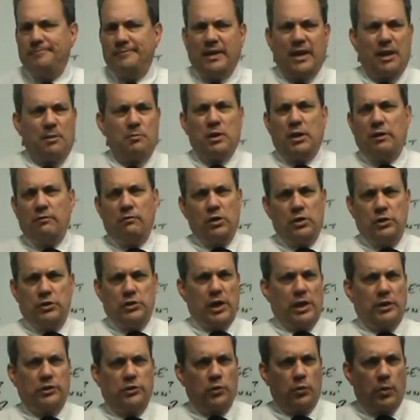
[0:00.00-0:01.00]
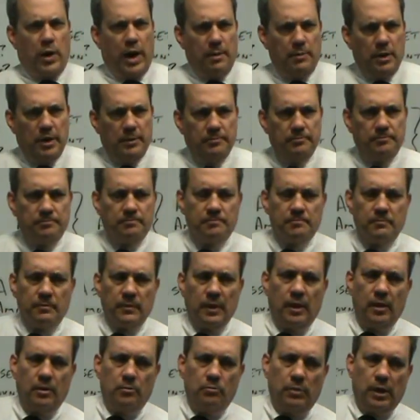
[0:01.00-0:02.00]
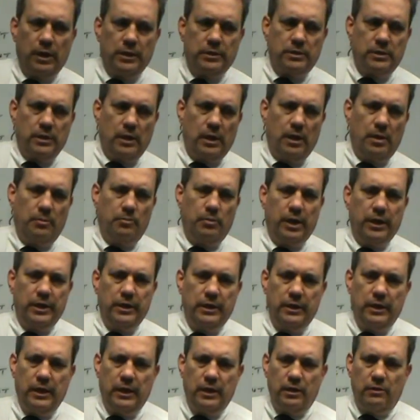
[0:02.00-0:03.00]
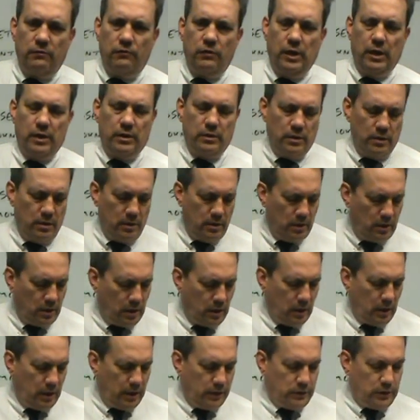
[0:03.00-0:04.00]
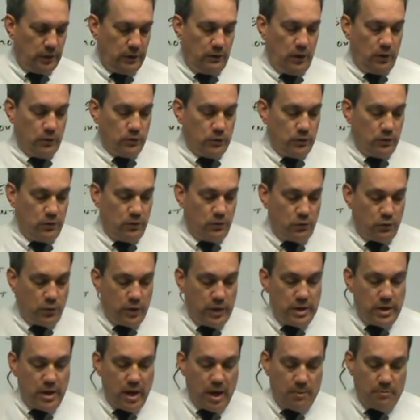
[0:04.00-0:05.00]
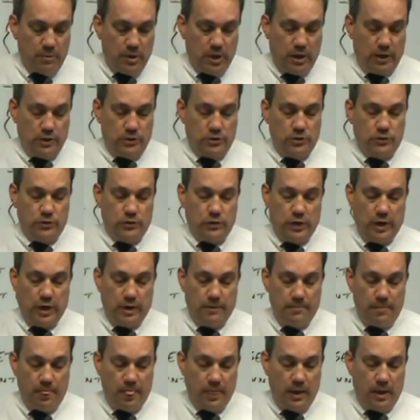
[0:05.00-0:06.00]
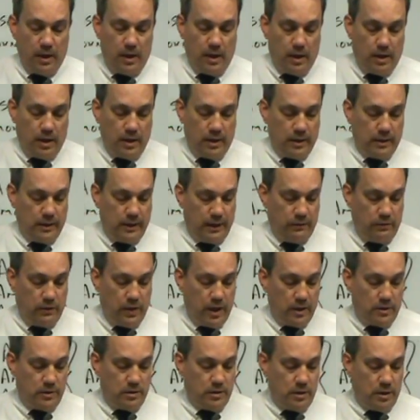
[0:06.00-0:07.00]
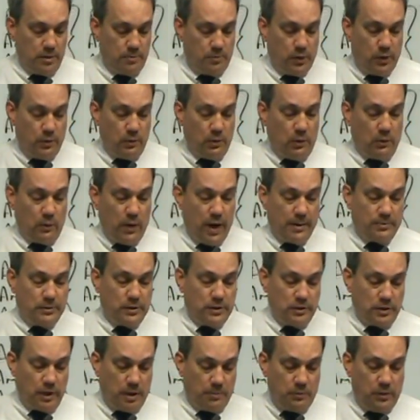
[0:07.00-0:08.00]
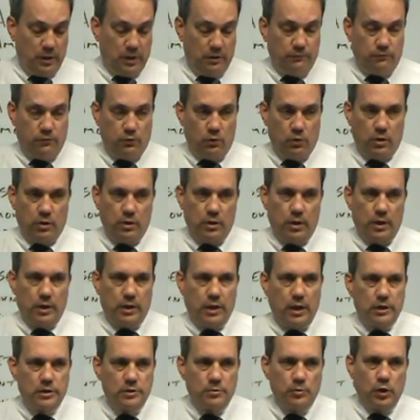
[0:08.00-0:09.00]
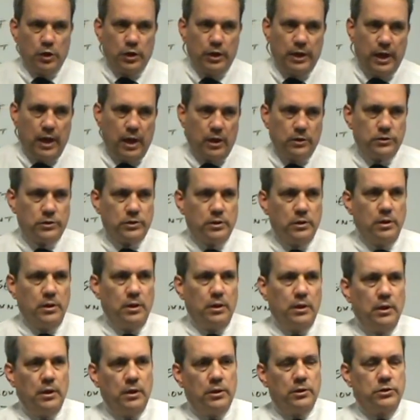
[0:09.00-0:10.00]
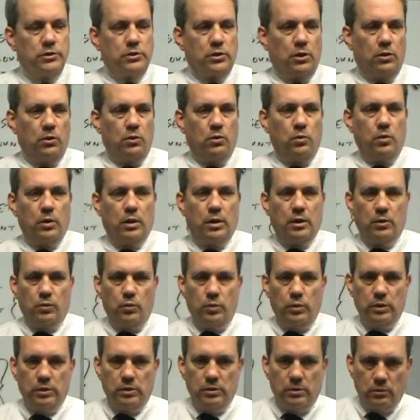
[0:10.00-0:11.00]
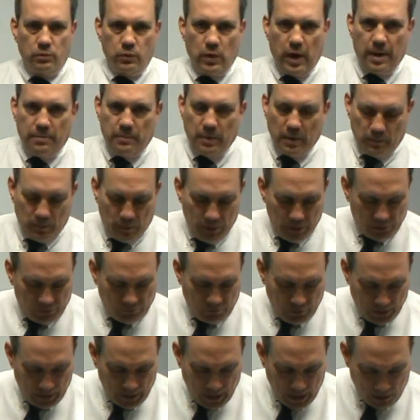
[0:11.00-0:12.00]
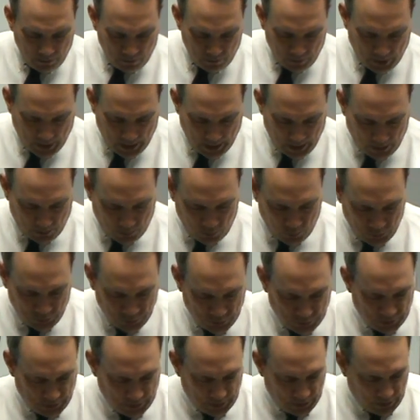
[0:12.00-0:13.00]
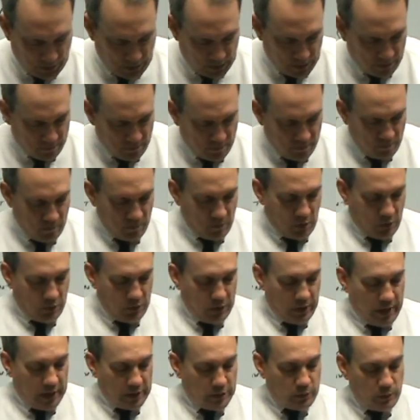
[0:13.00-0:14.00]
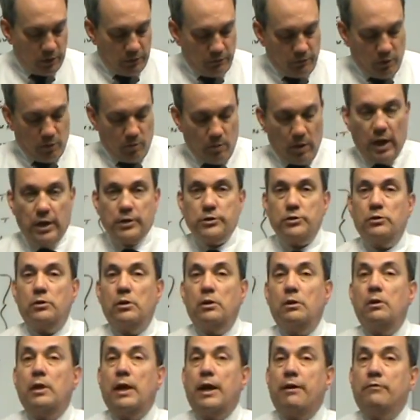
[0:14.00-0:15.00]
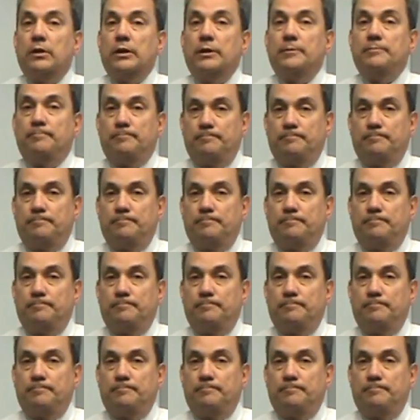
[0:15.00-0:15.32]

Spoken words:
I'm not even going to chase the rabbit. But in any event, like I say, those are the three combinations there. And that pretty well wraps us up then for customer accounts. So we'll wrap up this video, and we'll see you then on the next one for Module 11.